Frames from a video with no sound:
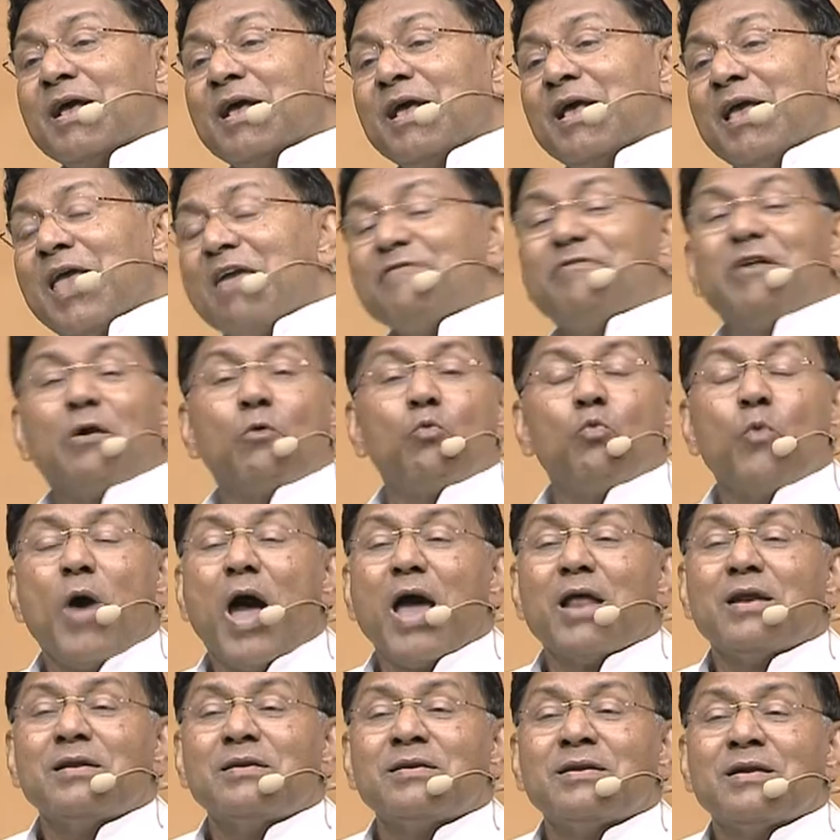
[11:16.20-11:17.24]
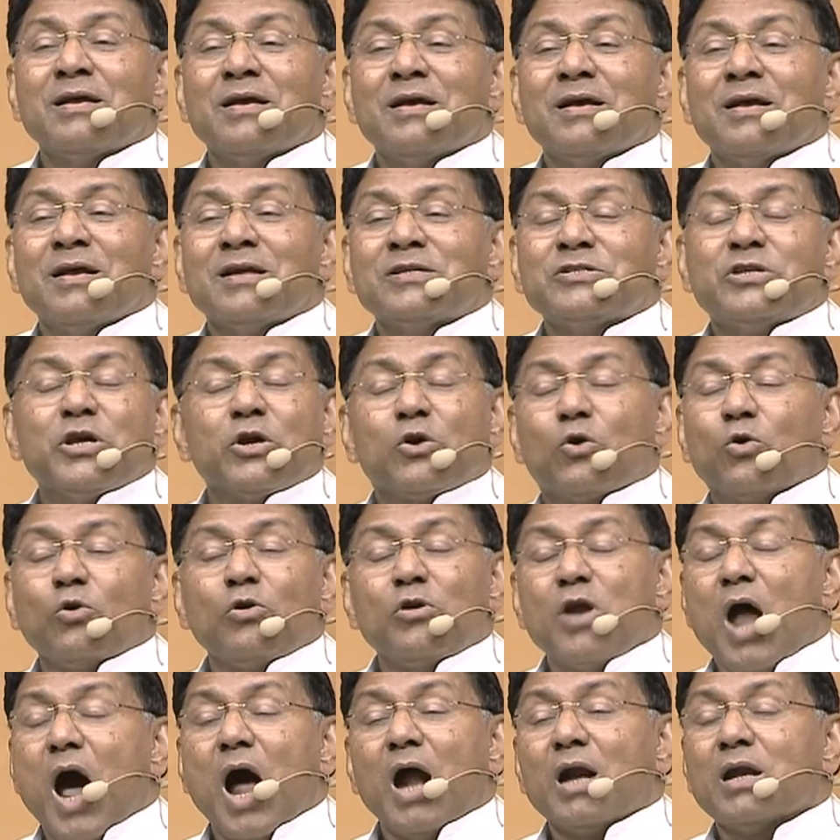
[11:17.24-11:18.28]
Even when she could
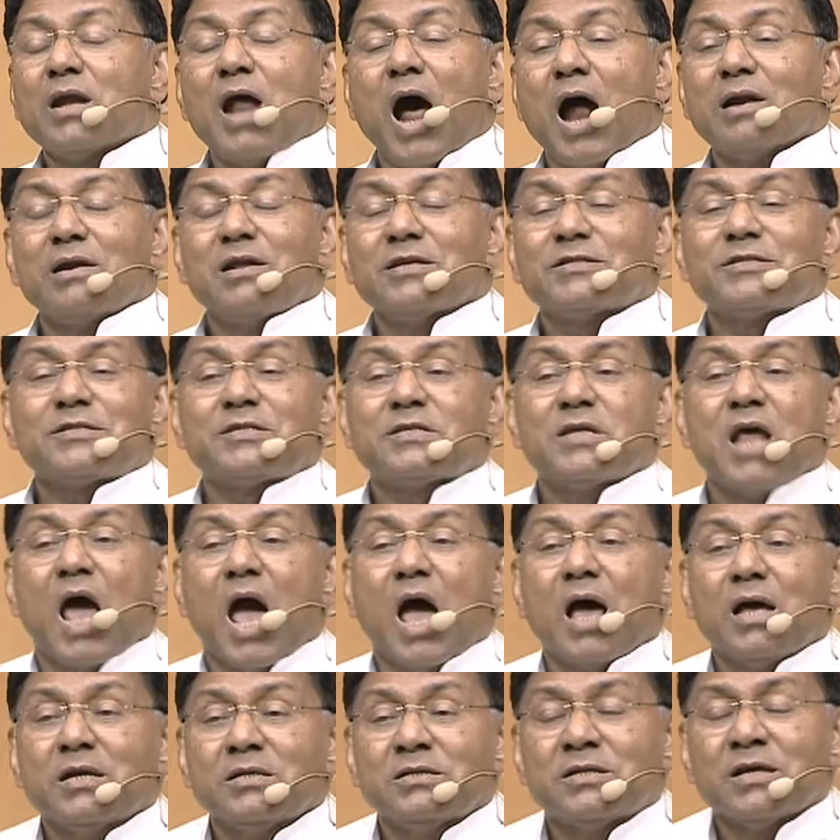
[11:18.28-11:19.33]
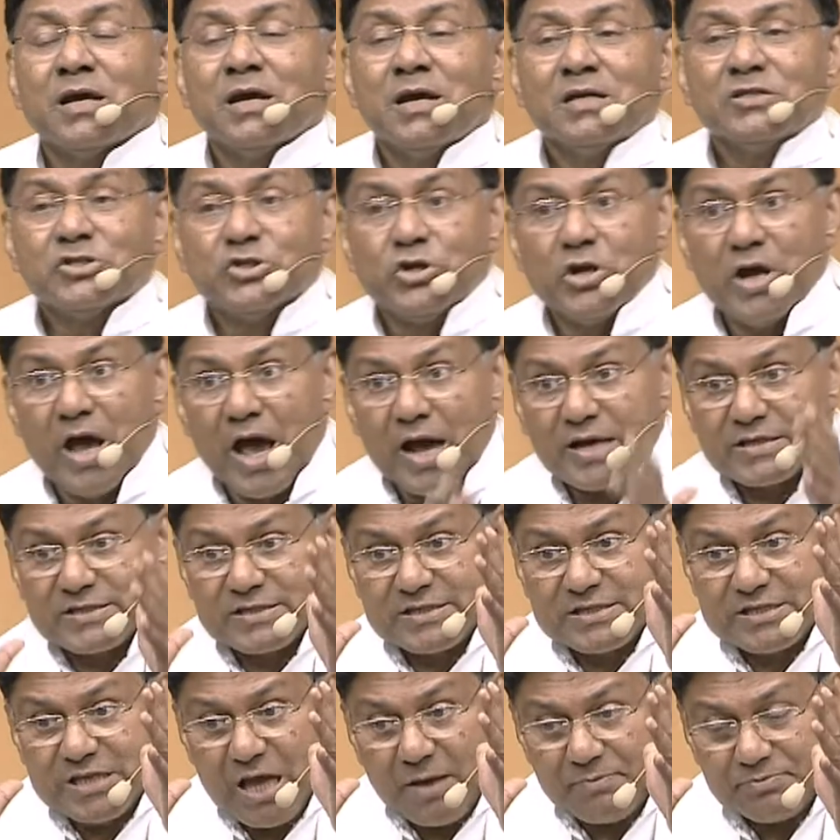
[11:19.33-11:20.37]
not understand, she
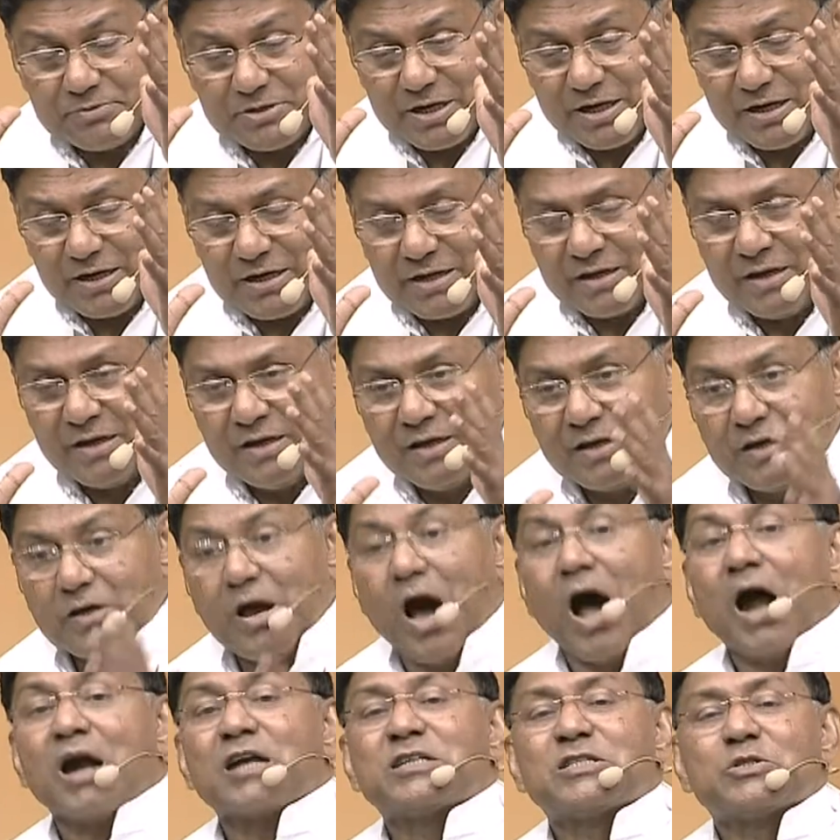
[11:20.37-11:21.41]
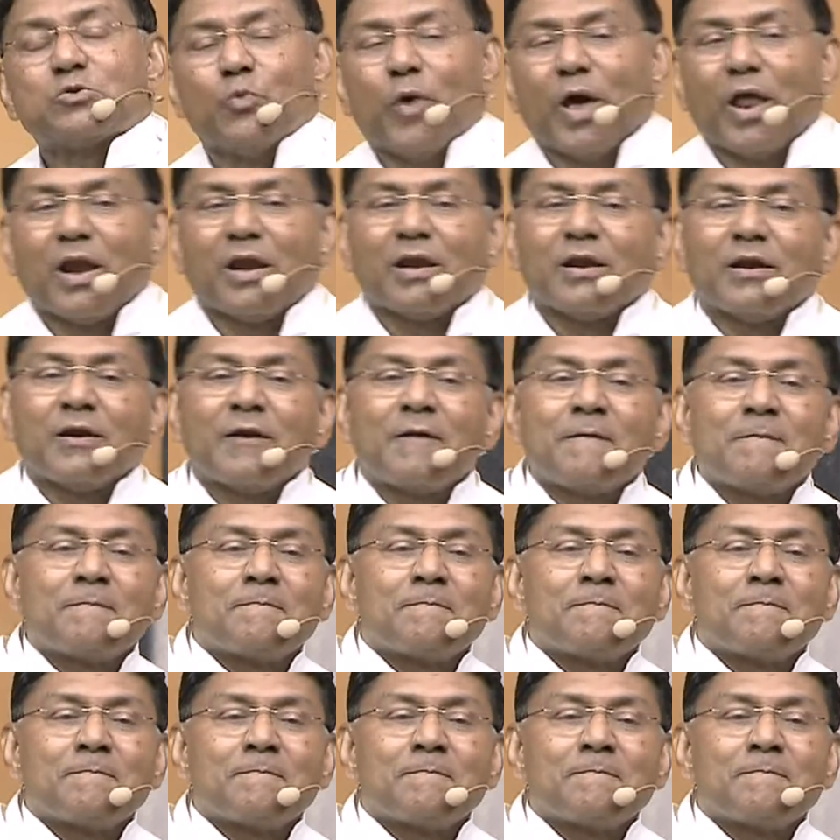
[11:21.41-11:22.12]
accepted God's will.